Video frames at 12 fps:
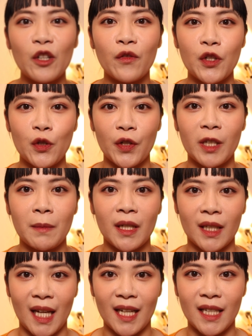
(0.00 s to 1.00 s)
you for joining me
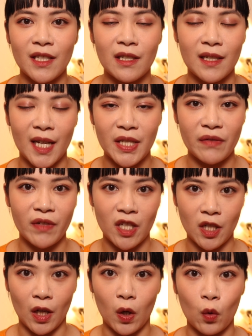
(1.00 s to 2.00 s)
again in today's
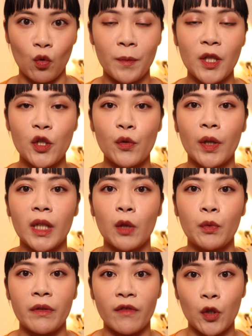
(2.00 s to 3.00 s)
video. We'll be doing a
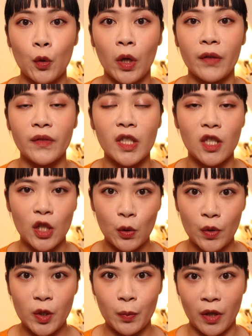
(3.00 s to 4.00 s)
review of the
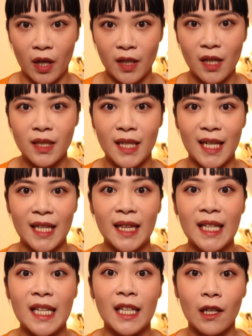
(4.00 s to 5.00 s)
newest product in
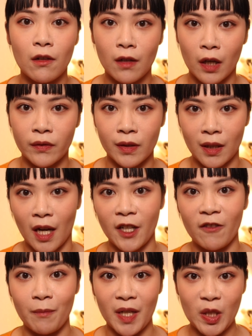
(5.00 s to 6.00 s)
the Kill Cover line
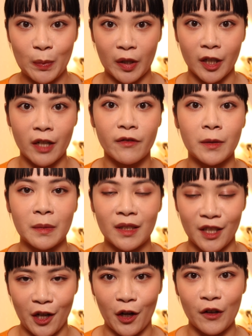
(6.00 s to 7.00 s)
of base product from
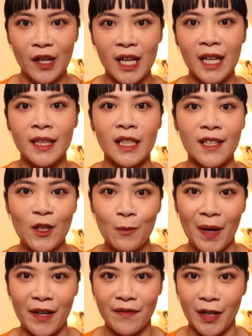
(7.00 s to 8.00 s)
Clio, the new
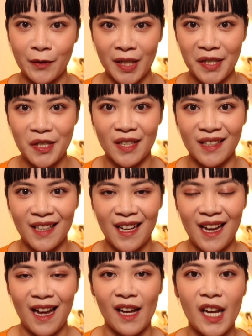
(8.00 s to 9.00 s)
matte foundation.
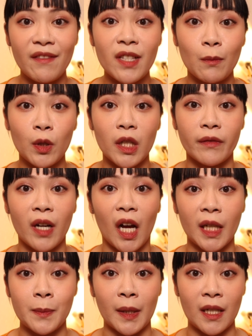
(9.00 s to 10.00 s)
I have somewhat of a high
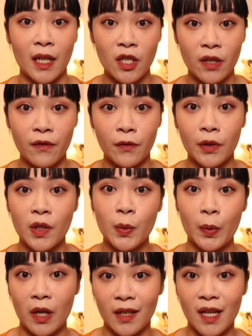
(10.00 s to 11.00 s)
expectation for this
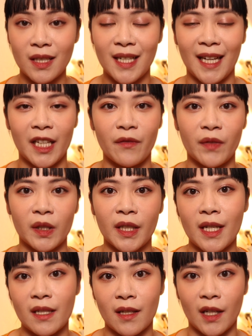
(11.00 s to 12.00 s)
product and I'm very
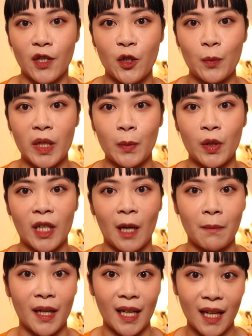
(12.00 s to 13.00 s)
excited to be able to get
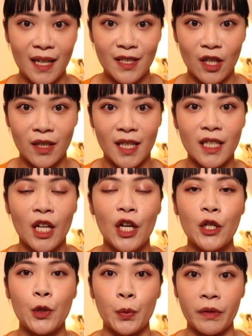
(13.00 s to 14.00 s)
my hands on it
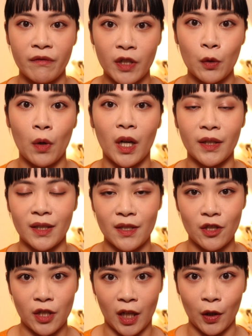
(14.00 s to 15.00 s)
to review on this
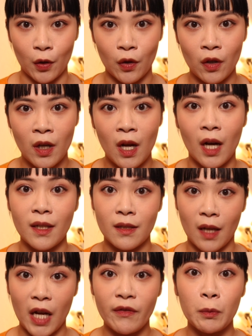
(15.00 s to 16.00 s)
channel.
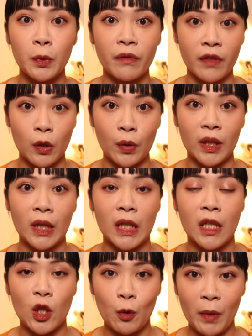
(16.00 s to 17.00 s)
Aside from reviewing the
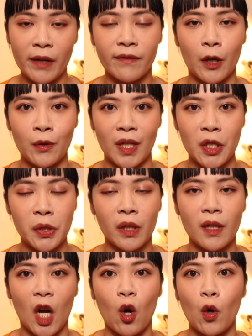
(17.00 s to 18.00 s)
new matte
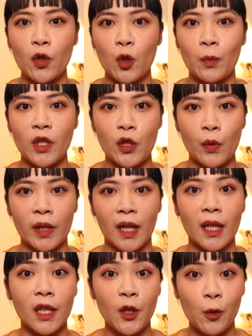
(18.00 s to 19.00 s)
foundation, I'll also be doing
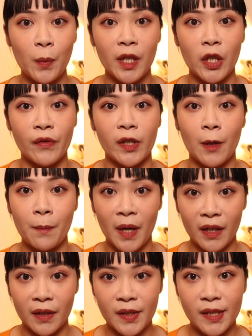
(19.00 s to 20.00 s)
a little bit of a
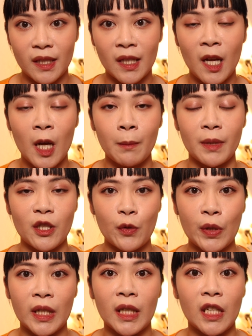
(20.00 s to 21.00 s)
comparison
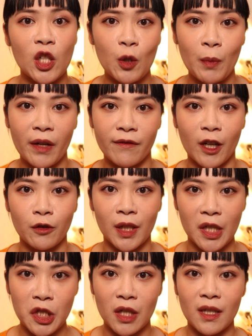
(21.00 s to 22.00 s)
between the new matte
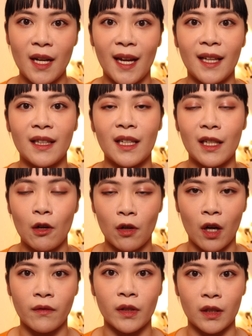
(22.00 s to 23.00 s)
foundation and the Kill
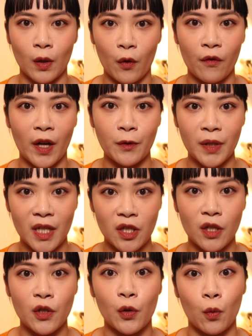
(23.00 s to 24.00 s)
Cover Glow
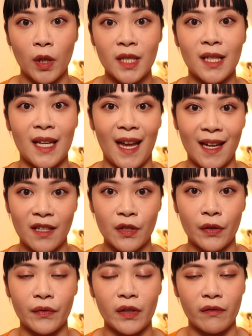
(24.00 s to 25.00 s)
foundation towards the end
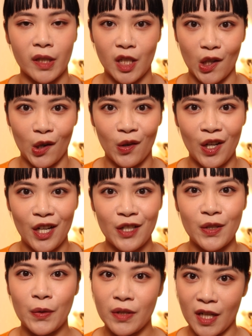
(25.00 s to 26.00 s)
of the video,
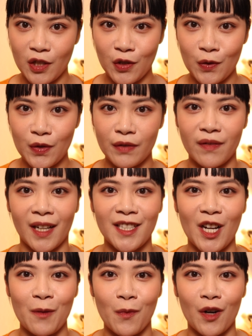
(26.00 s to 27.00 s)
so stay tuned to find
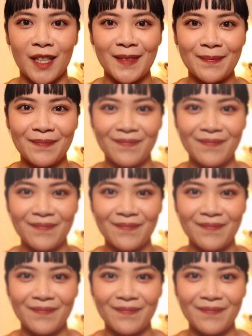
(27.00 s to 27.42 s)
out more.